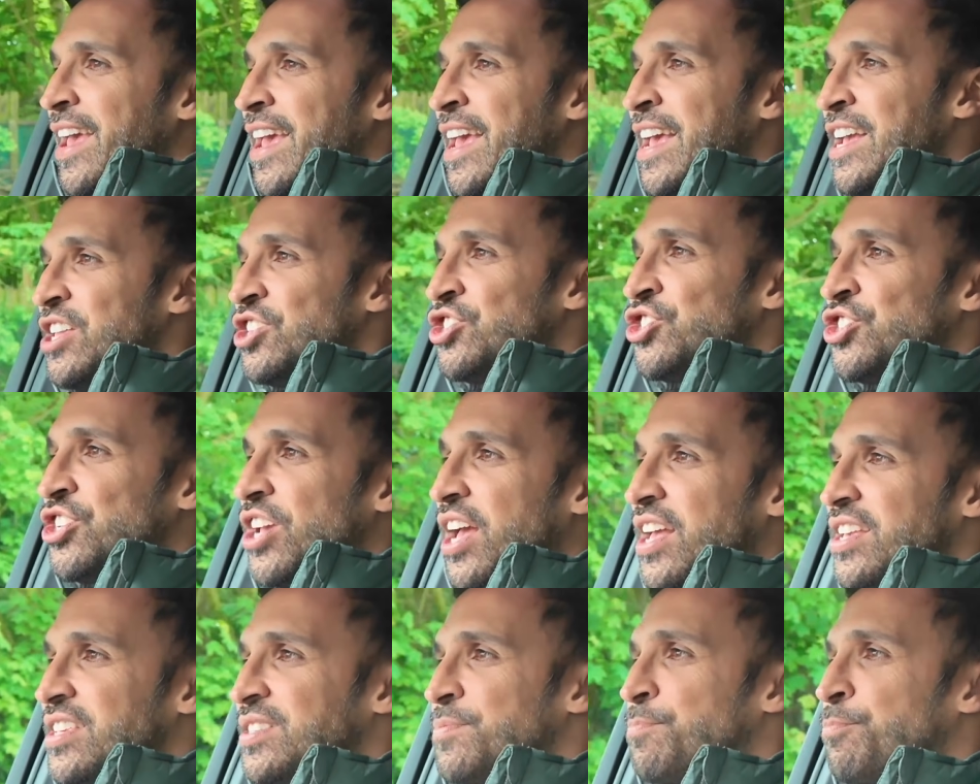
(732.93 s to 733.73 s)
It
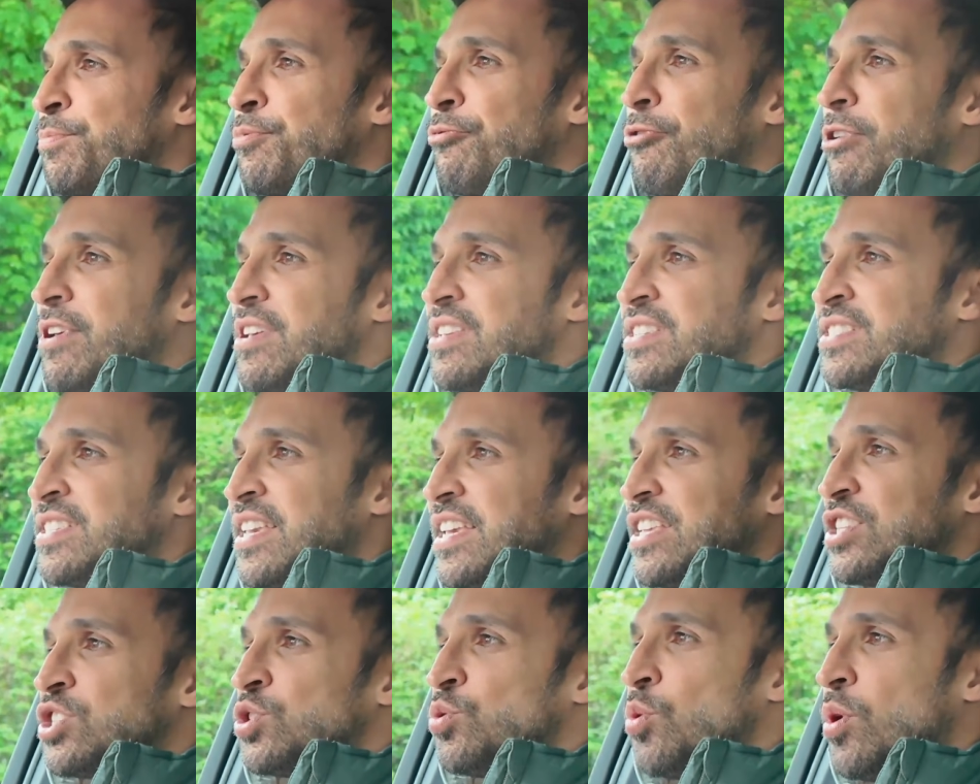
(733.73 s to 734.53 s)
just brings
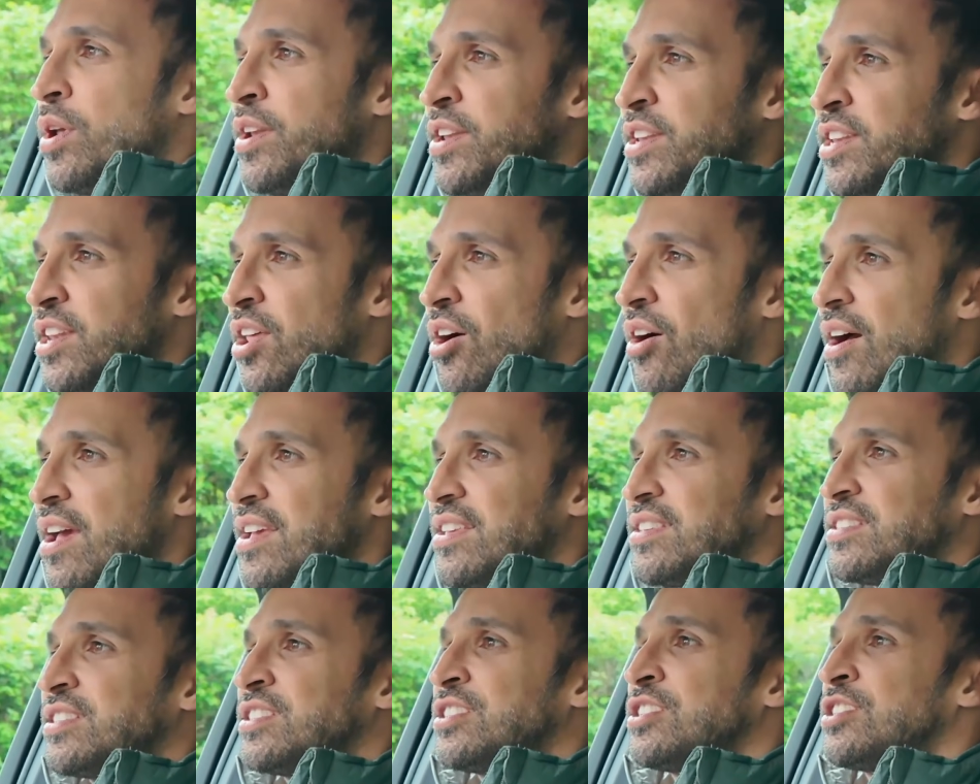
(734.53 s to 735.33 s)
it to a
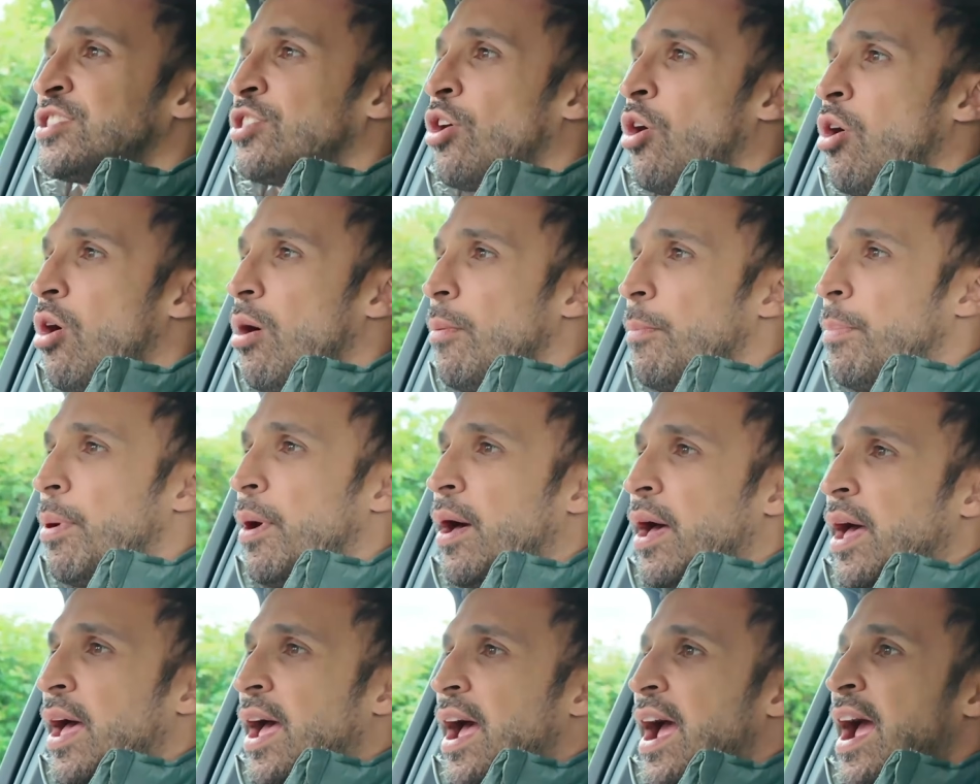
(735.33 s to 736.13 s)
nice stop
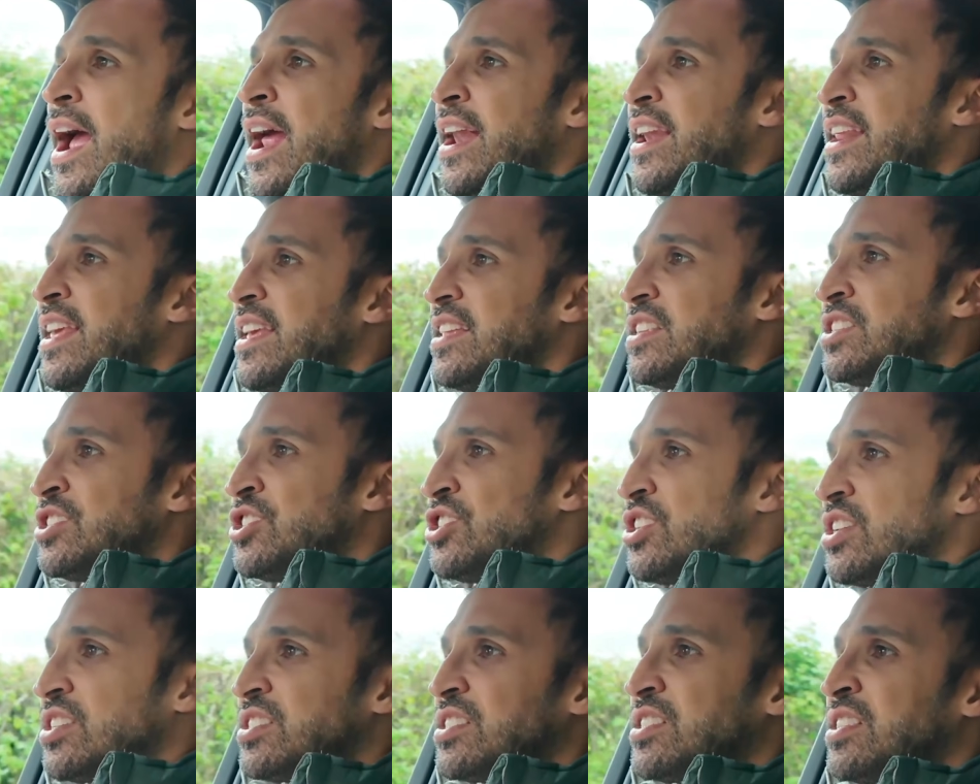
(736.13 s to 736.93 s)
and it
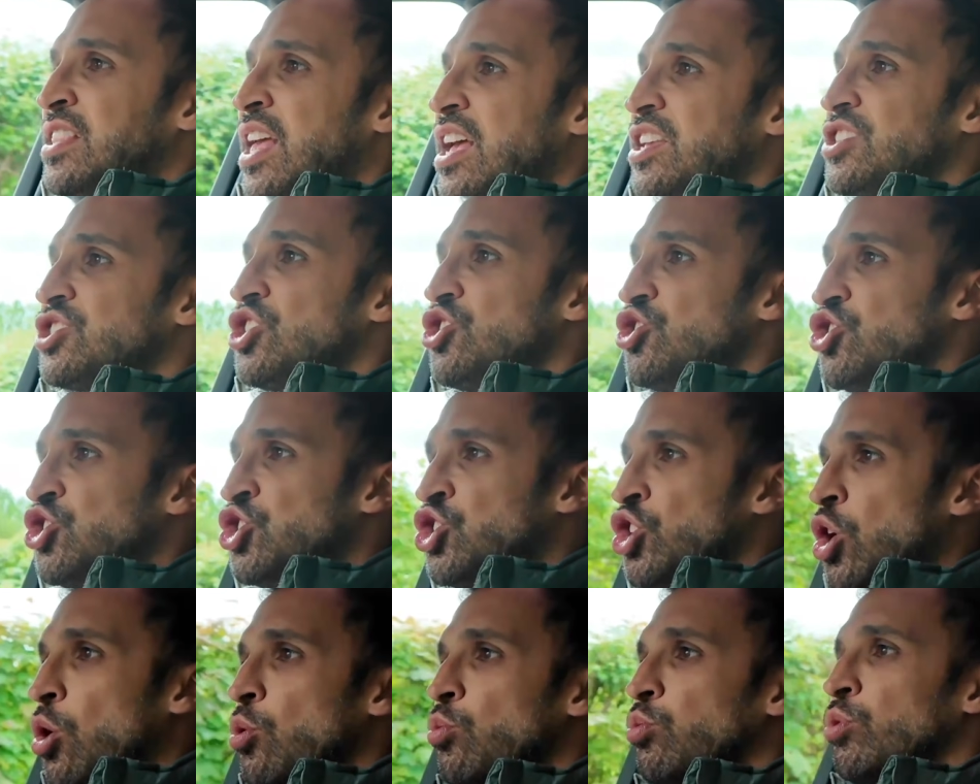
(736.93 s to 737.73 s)
just doesn't
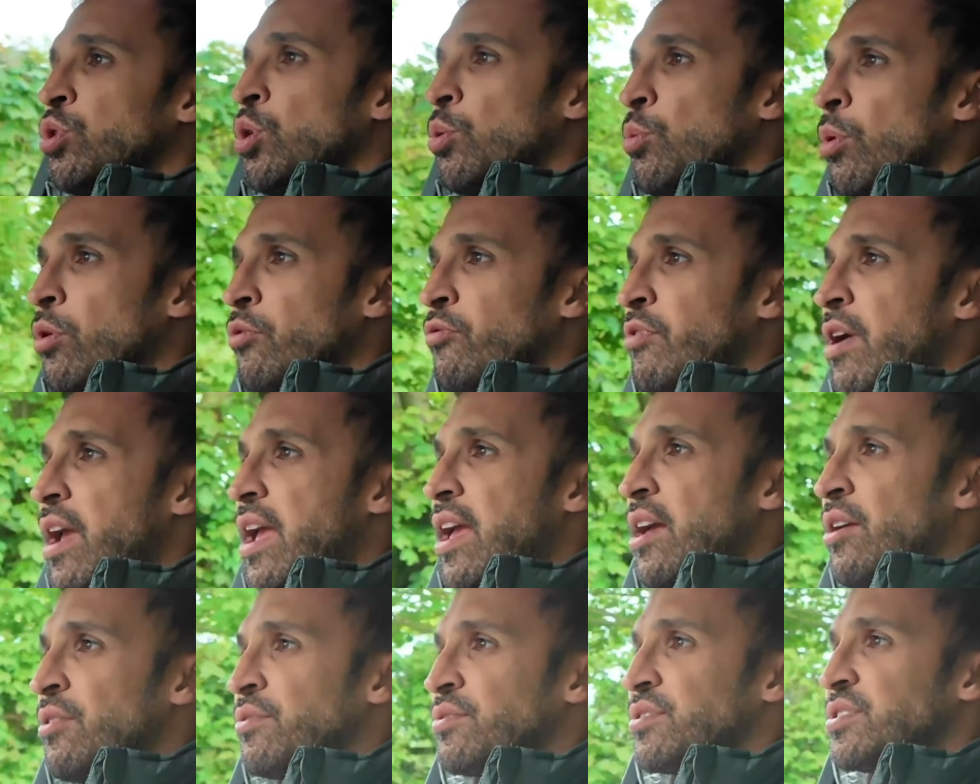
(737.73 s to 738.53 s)
jolt you
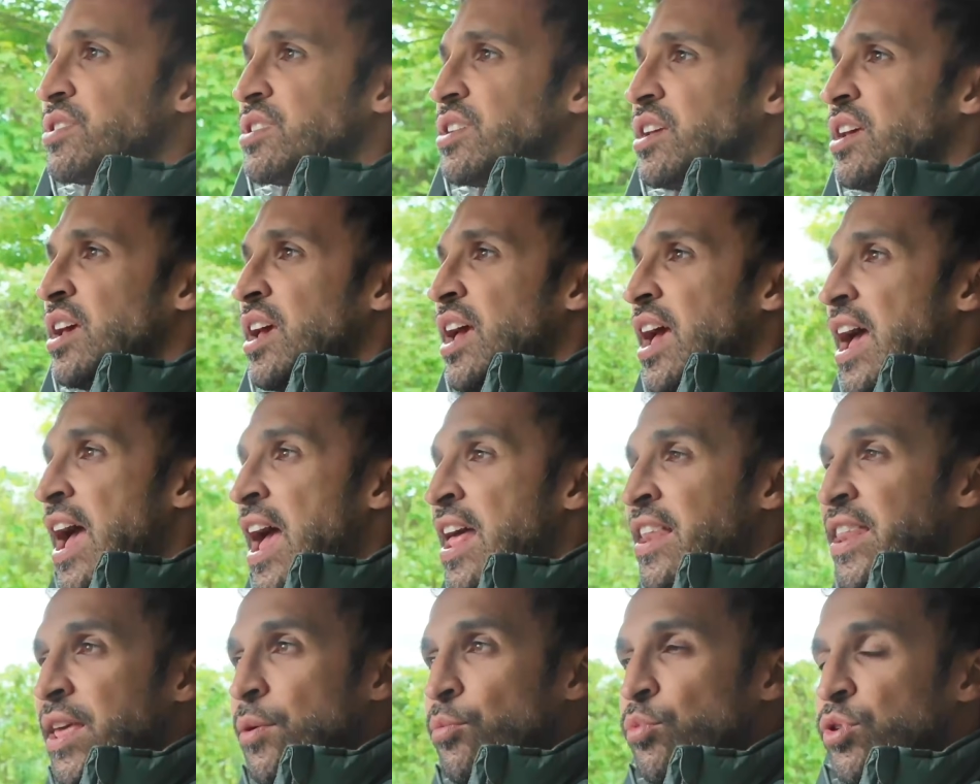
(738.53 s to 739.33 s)
around.
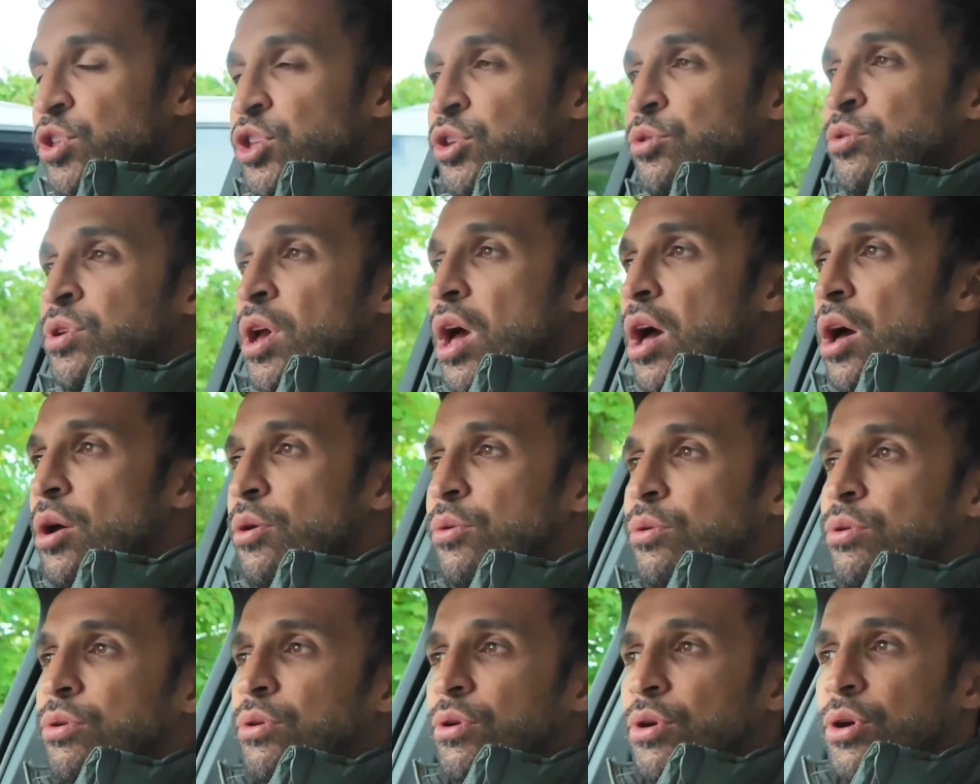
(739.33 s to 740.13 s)
And then when you
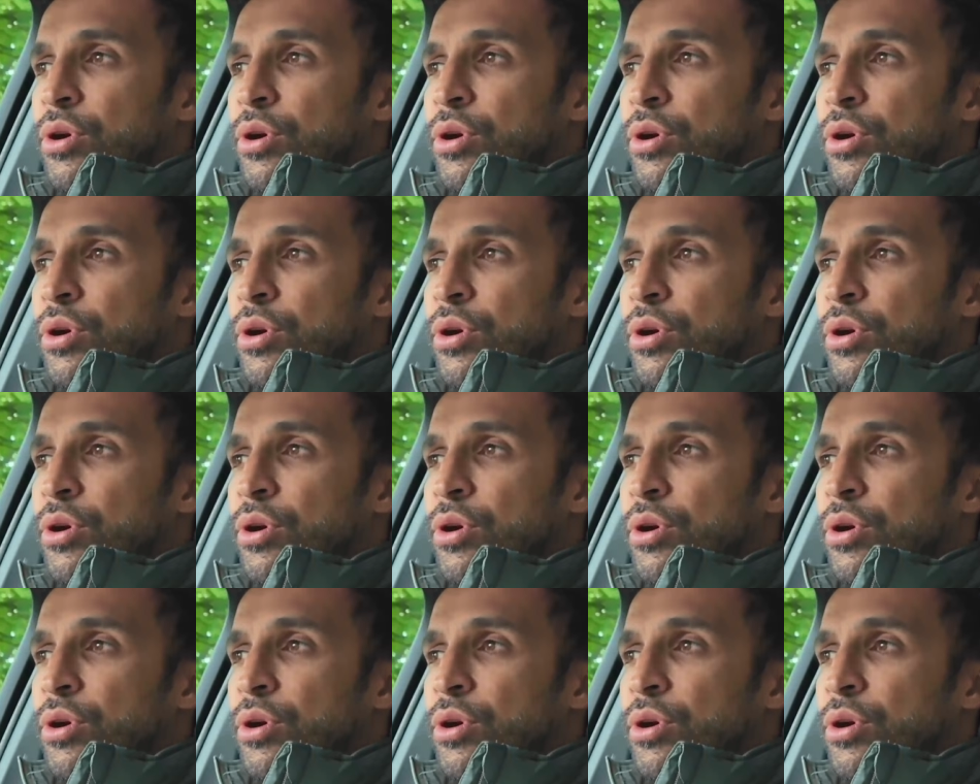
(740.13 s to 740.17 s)
go